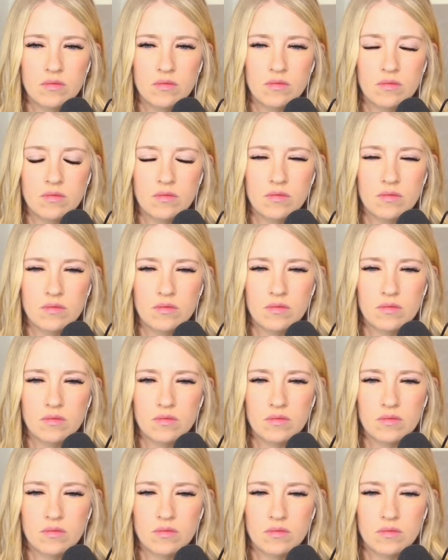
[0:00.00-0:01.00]

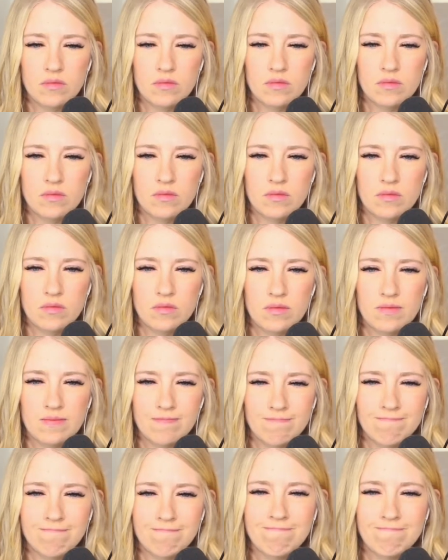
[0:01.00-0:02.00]

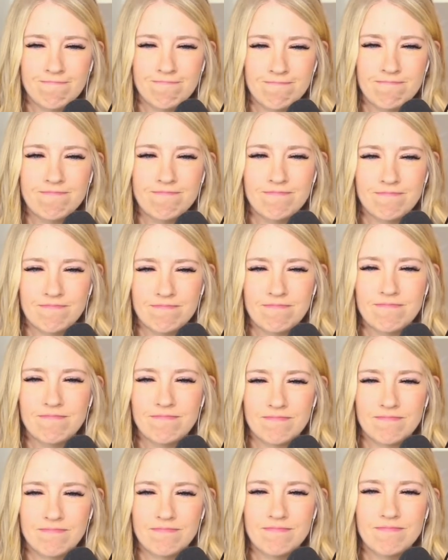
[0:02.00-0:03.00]

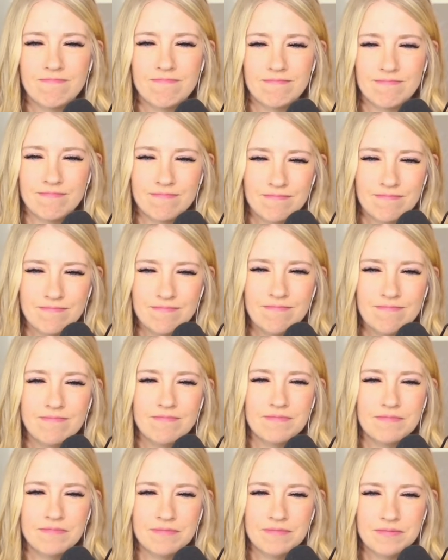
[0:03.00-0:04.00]

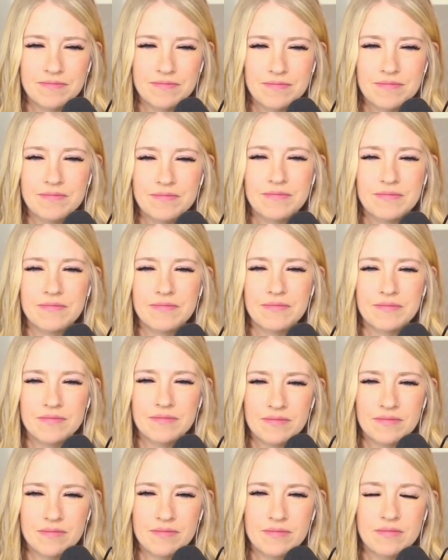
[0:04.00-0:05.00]

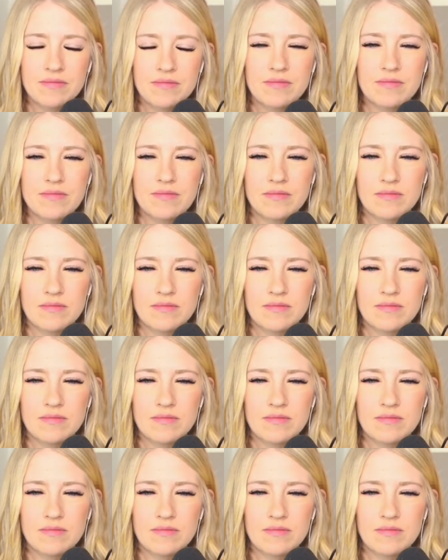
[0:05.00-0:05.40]
(not speaking)